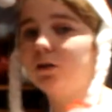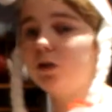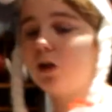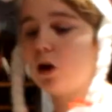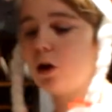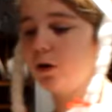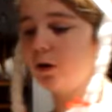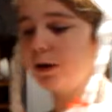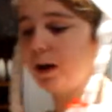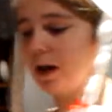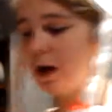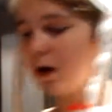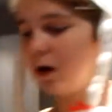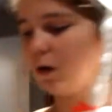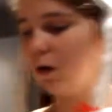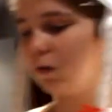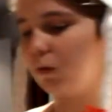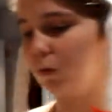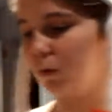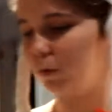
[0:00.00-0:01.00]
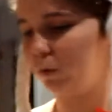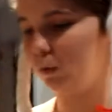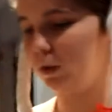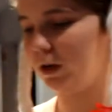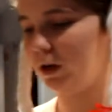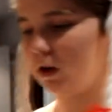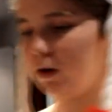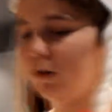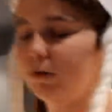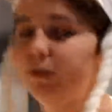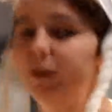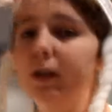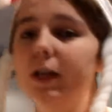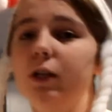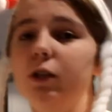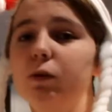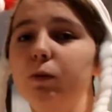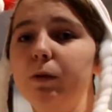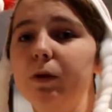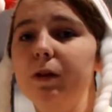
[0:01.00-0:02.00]
so now we are
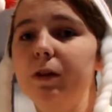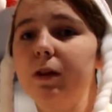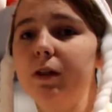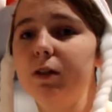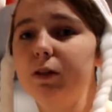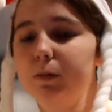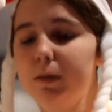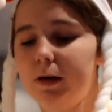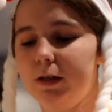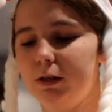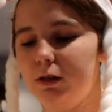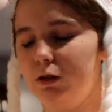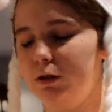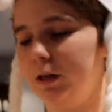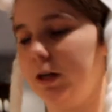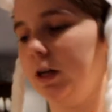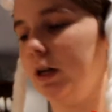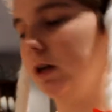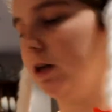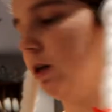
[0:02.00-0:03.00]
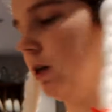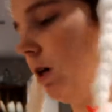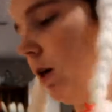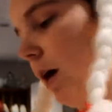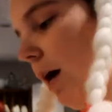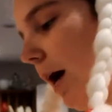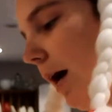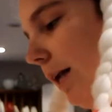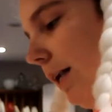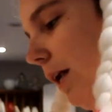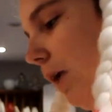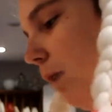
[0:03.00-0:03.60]
finished with this measuring, and